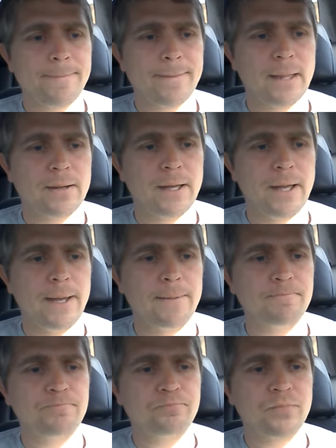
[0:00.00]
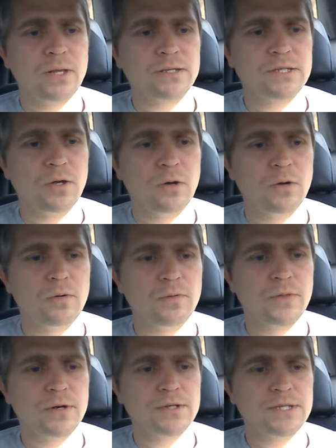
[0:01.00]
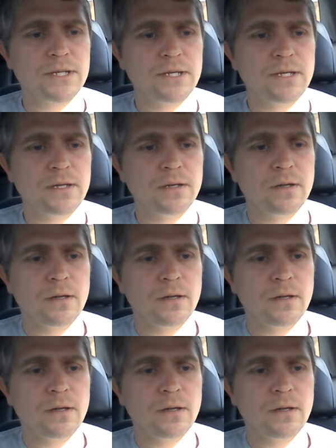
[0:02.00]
Okay, so there's the